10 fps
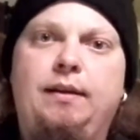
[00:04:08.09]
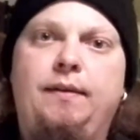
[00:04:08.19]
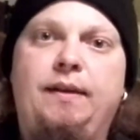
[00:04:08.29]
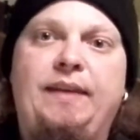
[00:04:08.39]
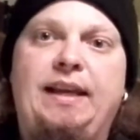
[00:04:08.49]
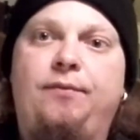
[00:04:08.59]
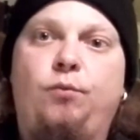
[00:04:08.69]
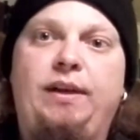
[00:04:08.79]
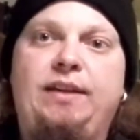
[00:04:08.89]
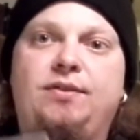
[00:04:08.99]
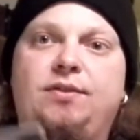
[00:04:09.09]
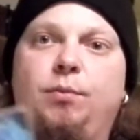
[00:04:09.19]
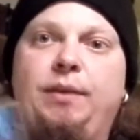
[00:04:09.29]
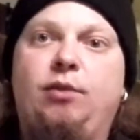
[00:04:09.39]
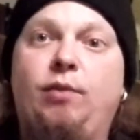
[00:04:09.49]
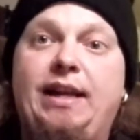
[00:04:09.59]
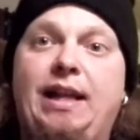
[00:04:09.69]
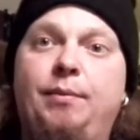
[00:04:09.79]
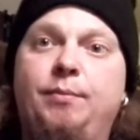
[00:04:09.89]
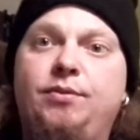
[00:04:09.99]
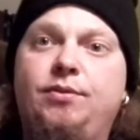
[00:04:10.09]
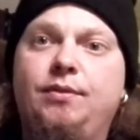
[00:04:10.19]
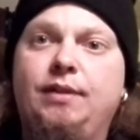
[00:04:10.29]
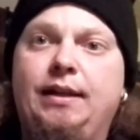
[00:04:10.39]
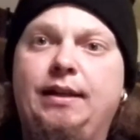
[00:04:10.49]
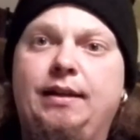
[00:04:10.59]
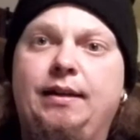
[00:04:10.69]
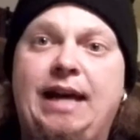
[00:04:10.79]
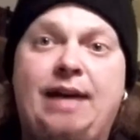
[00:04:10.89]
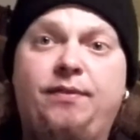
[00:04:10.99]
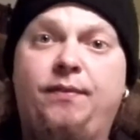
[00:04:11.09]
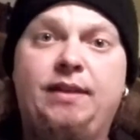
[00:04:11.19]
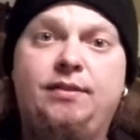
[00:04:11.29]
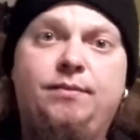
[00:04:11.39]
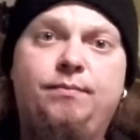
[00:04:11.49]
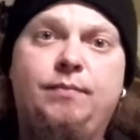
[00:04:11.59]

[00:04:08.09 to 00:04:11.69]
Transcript: Uh, they have released so many great albums uh, after this,